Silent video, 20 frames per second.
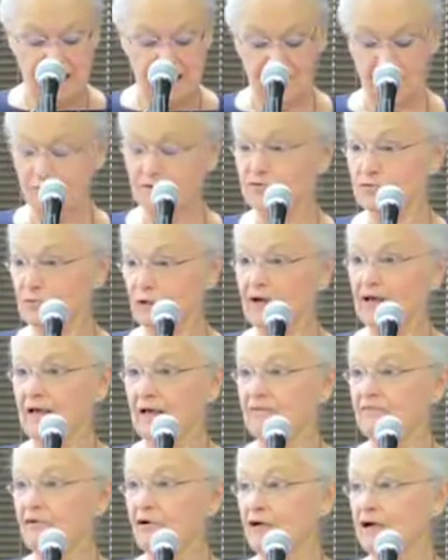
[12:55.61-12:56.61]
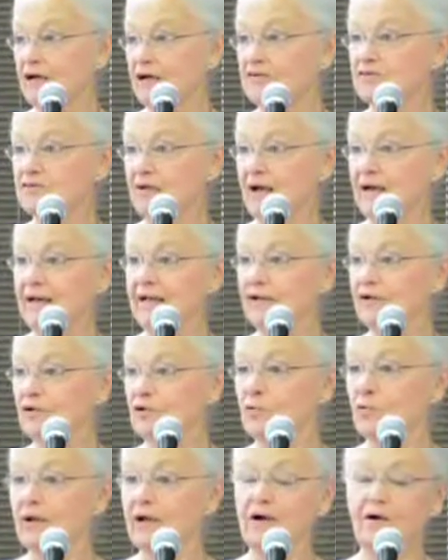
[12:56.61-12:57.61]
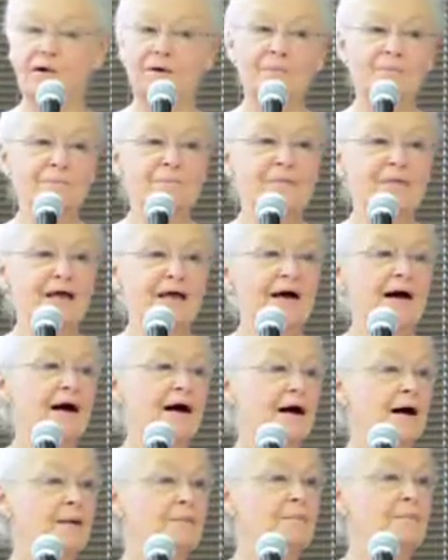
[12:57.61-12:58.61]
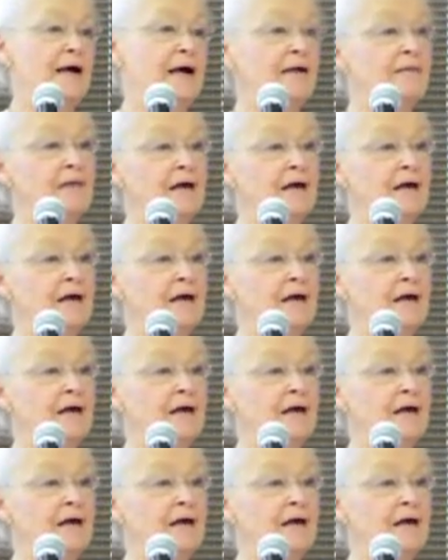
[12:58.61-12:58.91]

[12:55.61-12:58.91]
it was really a very exciting career. And